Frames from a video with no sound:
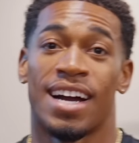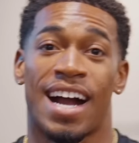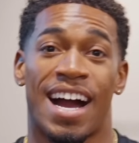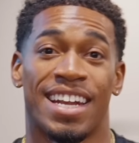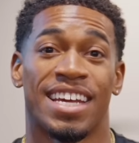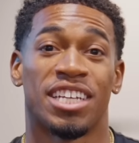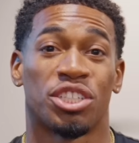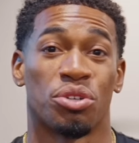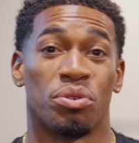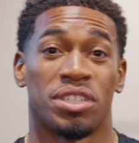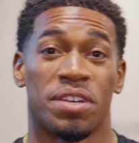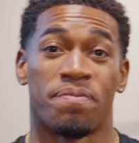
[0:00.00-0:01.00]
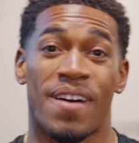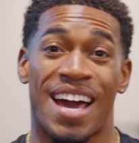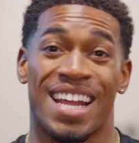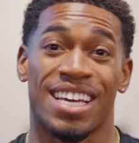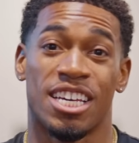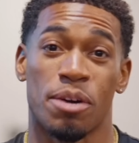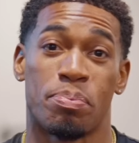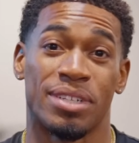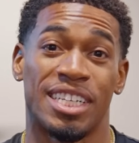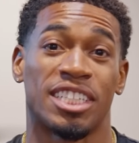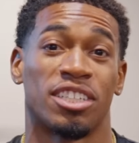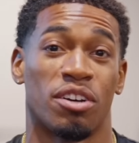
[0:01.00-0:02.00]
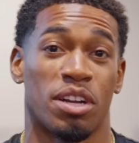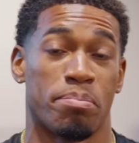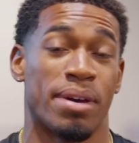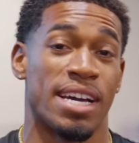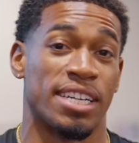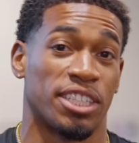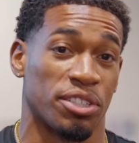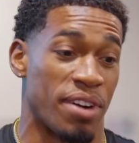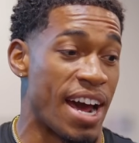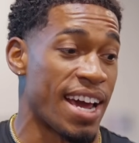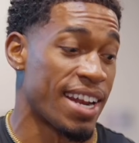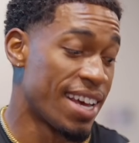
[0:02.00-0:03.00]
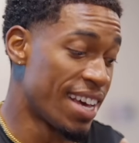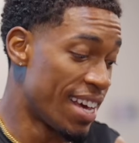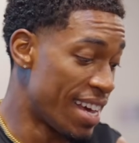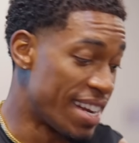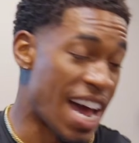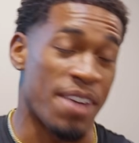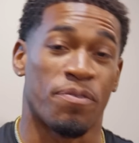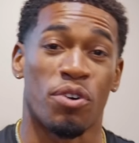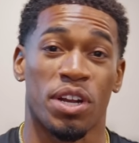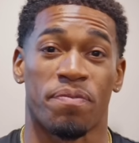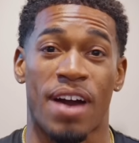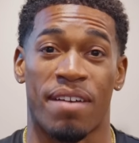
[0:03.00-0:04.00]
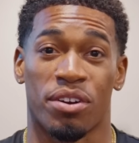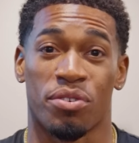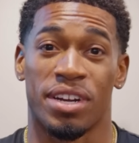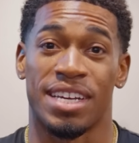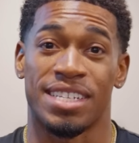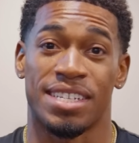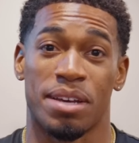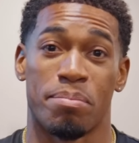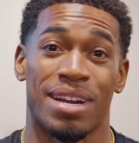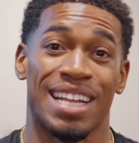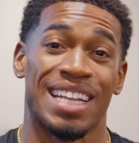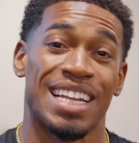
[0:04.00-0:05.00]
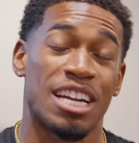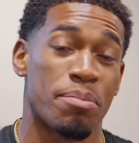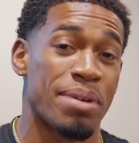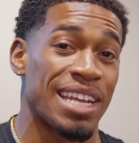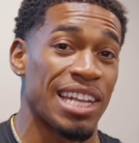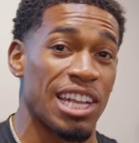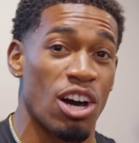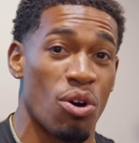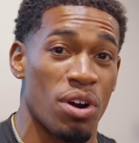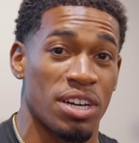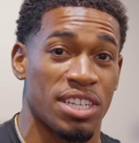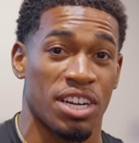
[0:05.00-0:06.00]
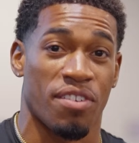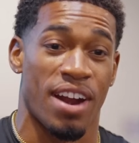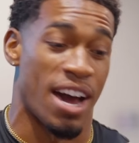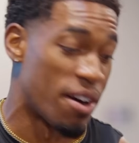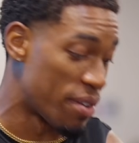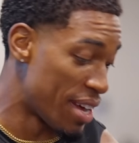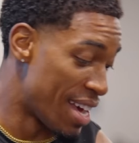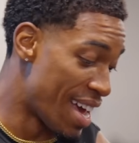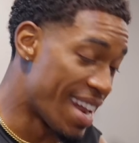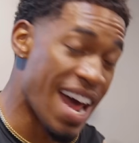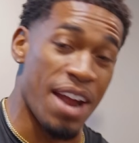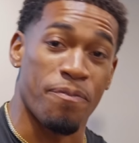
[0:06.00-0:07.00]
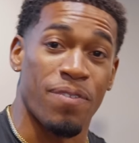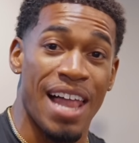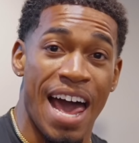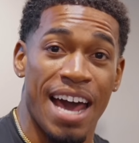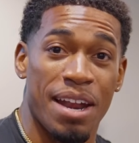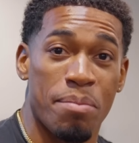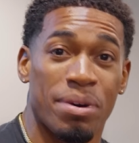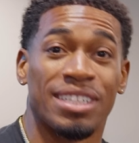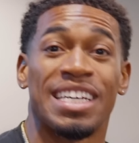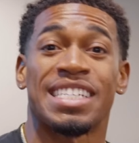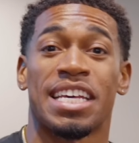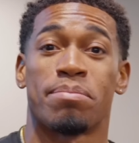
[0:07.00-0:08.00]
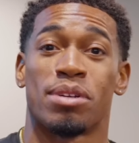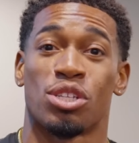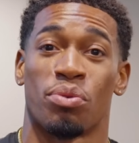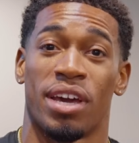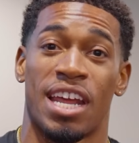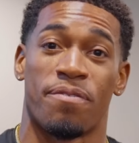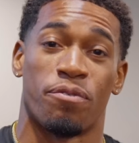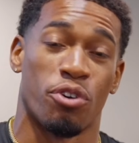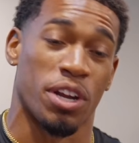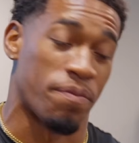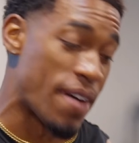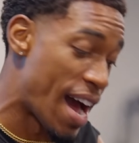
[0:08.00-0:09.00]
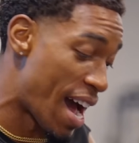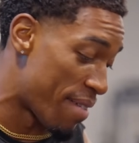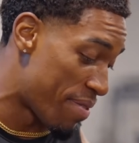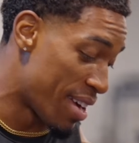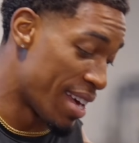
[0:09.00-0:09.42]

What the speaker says: I need you to find a good position on the bench, right? Not 45 degrees, but a little bit lower to the ground. Not flat, but just in between that 45